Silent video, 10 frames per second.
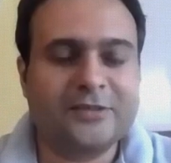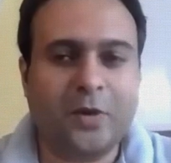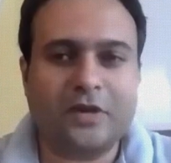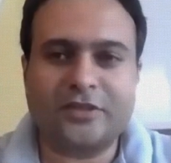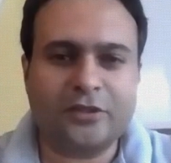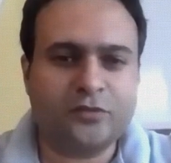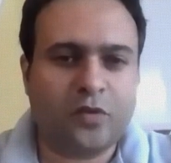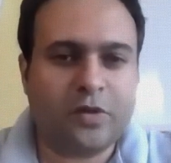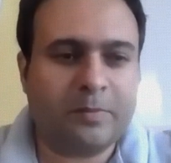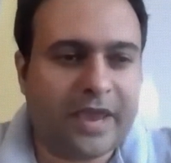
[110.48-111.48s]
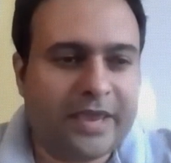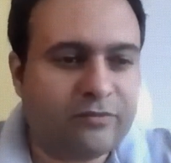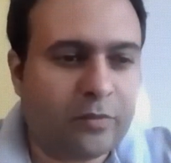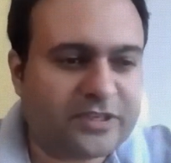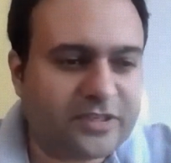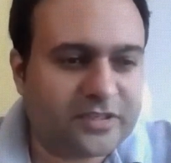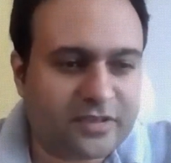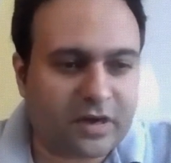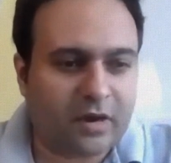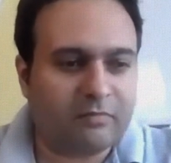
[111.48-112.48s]
So just for my information,
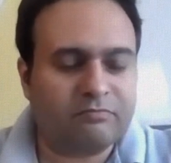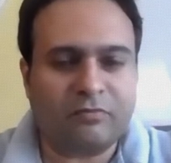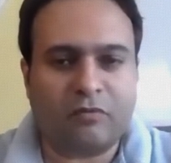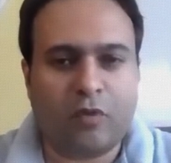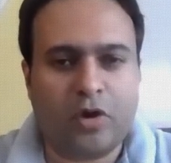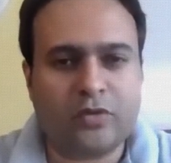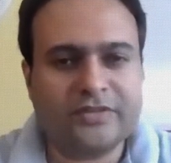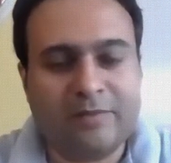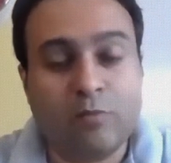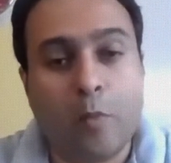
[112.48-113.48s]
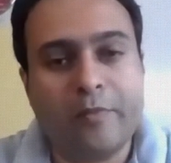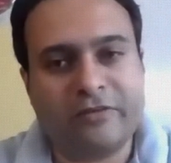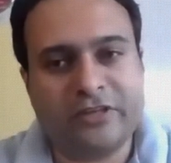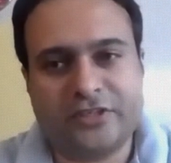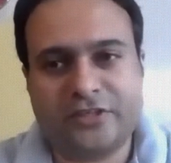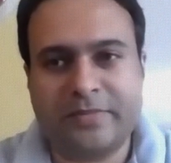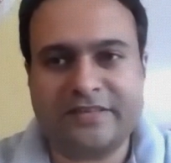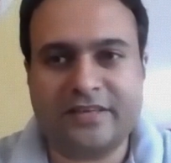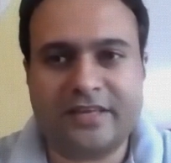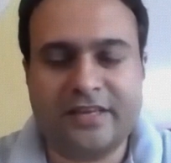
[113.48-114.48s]
sir, what was that moment which
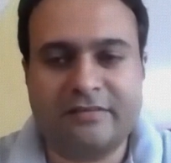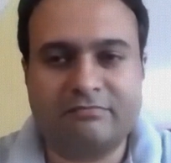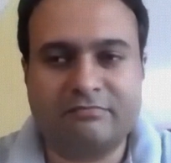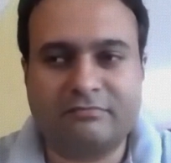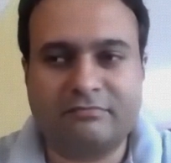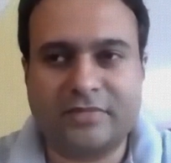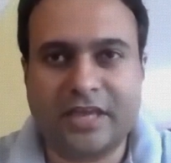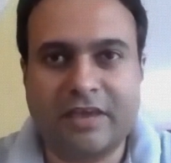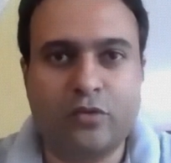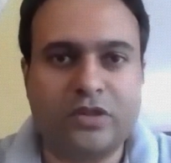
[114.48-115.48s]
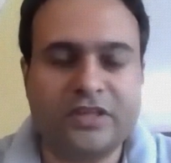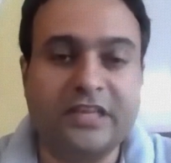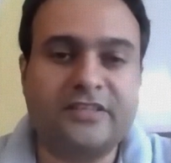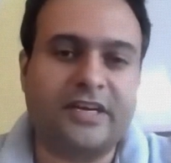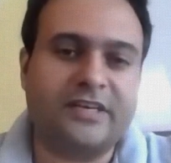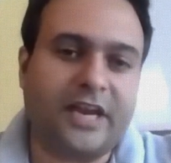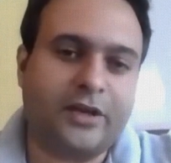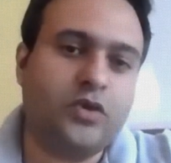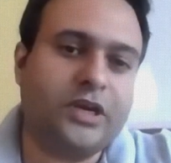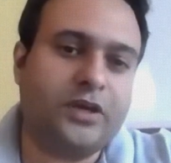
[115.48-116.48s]
basically gave you the instinct that
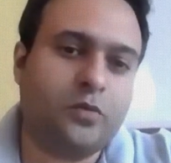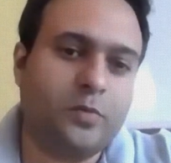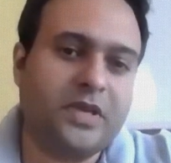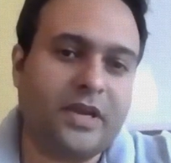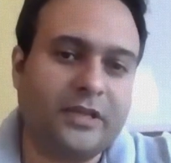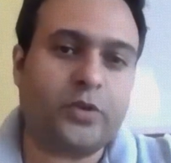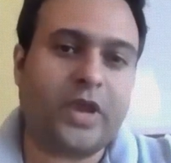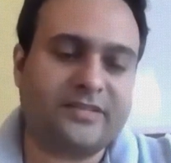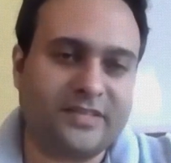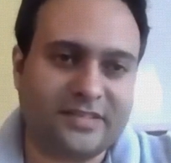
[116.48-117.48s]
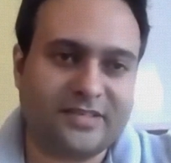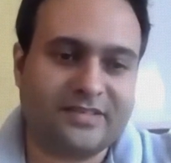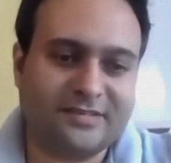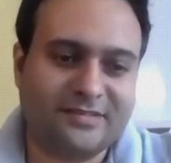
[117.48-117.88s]
you need to be an educationist?